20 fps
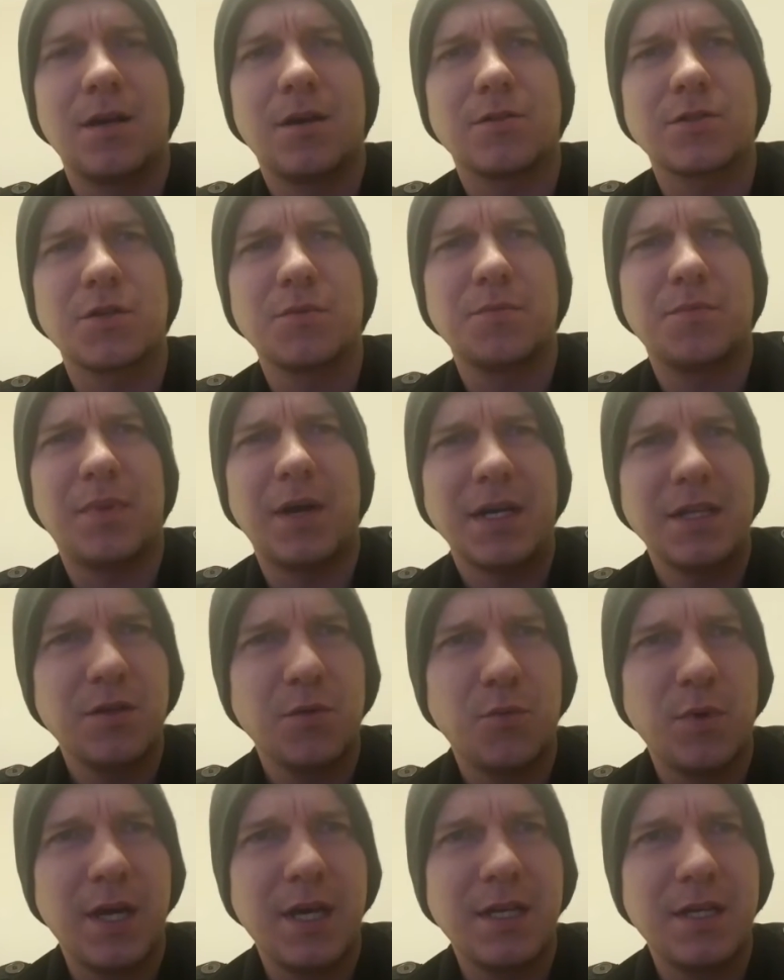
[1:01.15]
Also, by
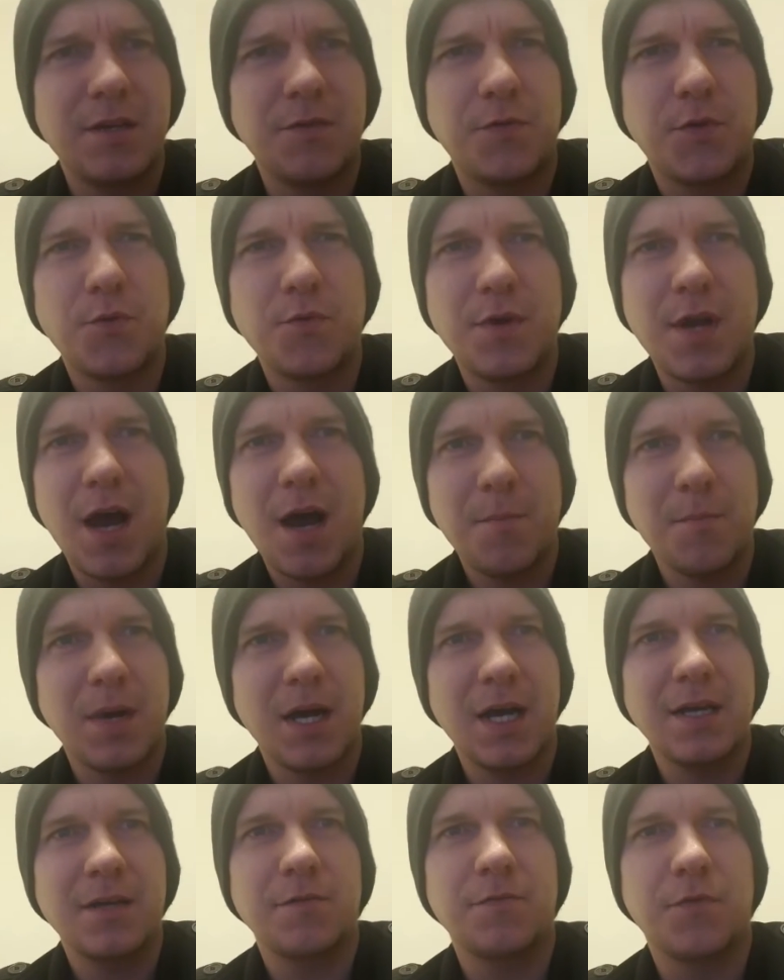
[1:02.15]
the way, if you're not
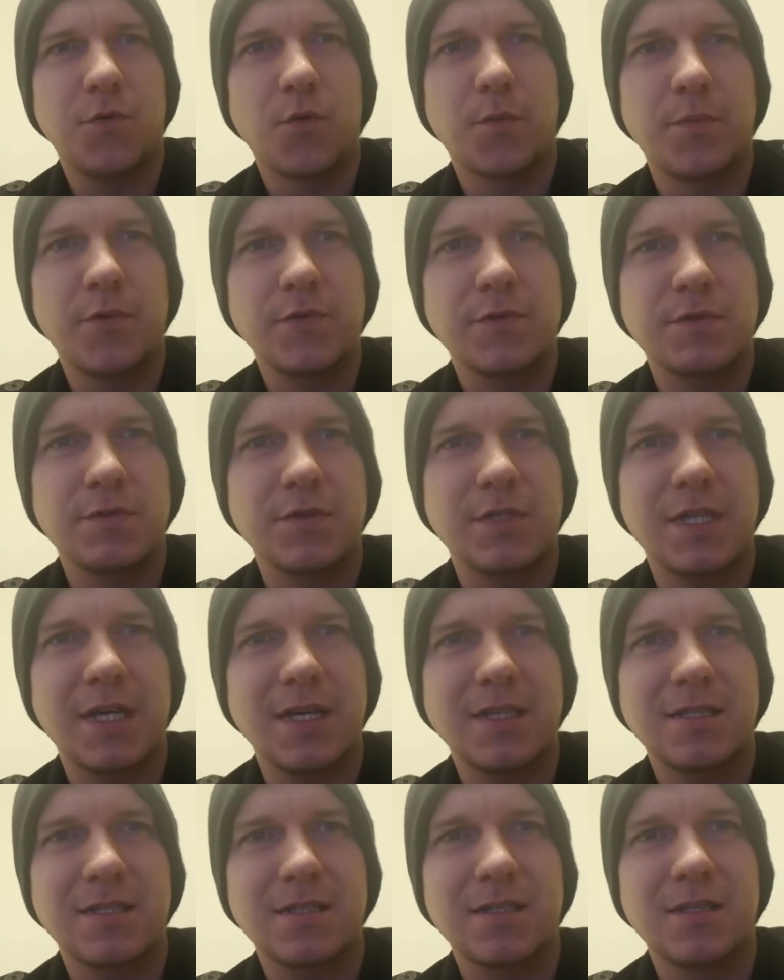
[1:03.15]
buying 4-booster
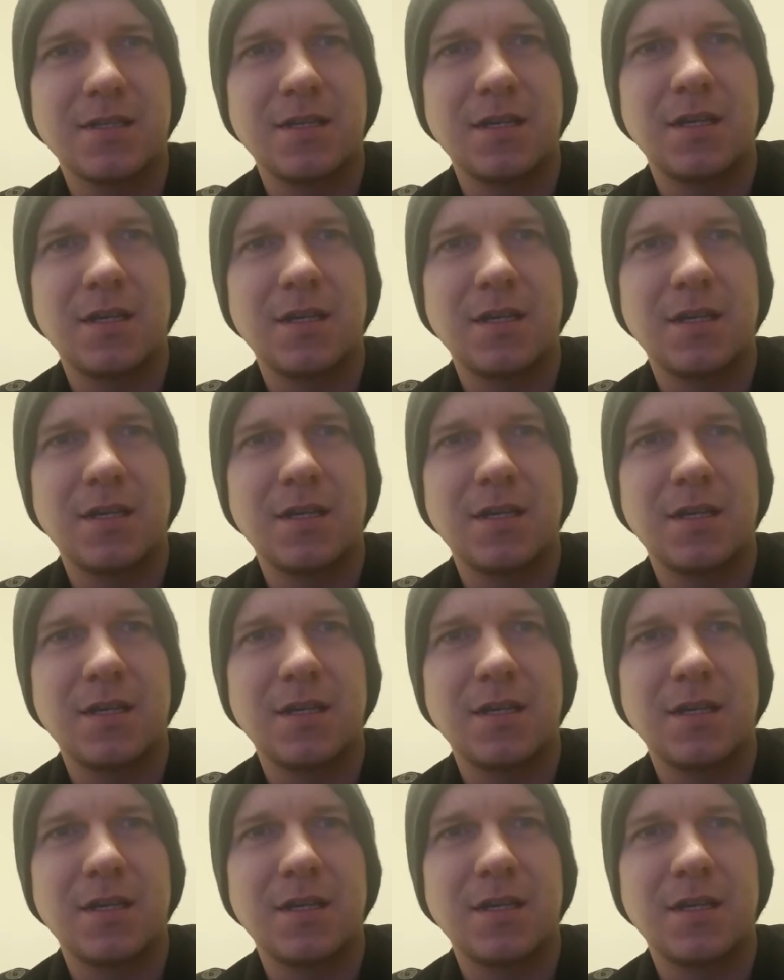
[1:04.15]
sets,